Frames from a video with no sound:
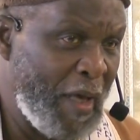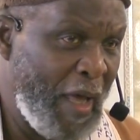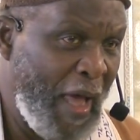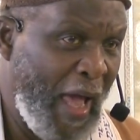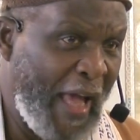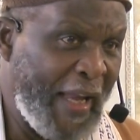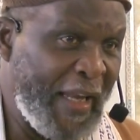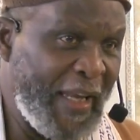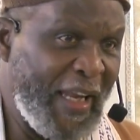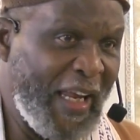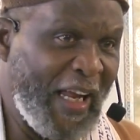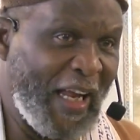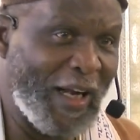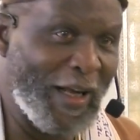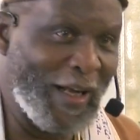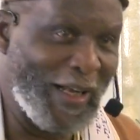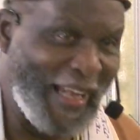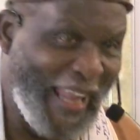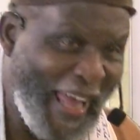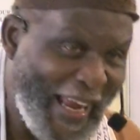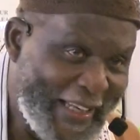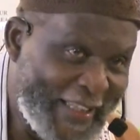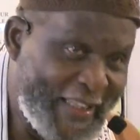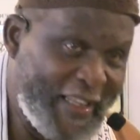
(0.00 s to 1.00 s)
and
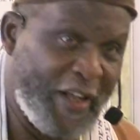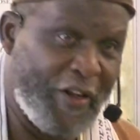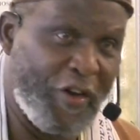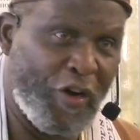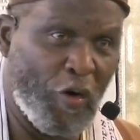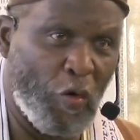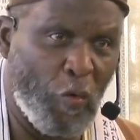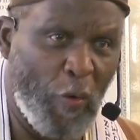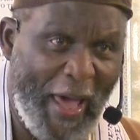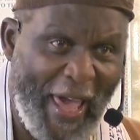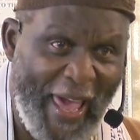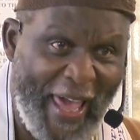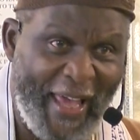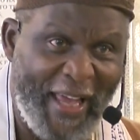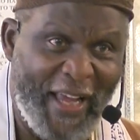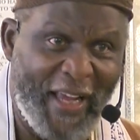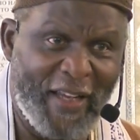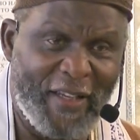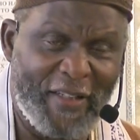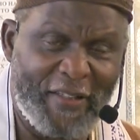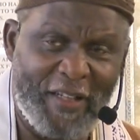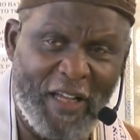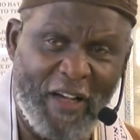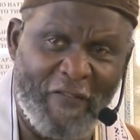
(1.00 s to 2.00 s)
neglected the
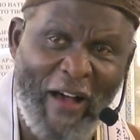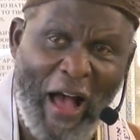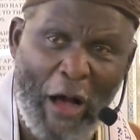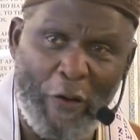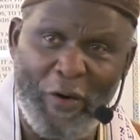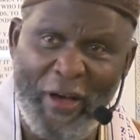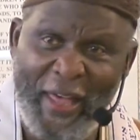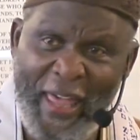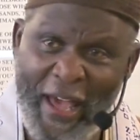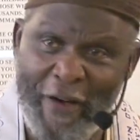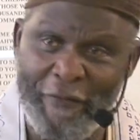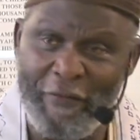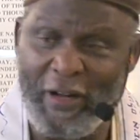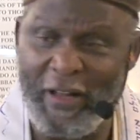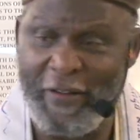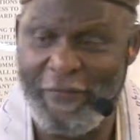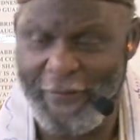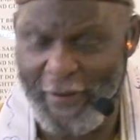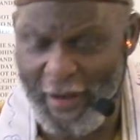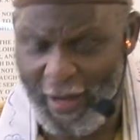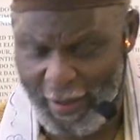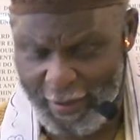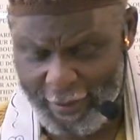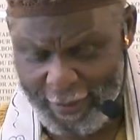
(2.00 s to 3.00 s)
ways of our Heavenly
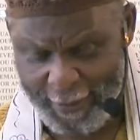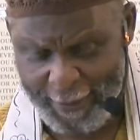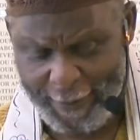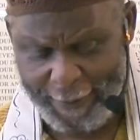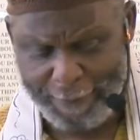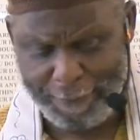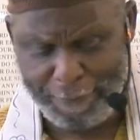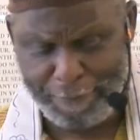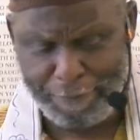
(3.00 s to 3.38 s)
Father.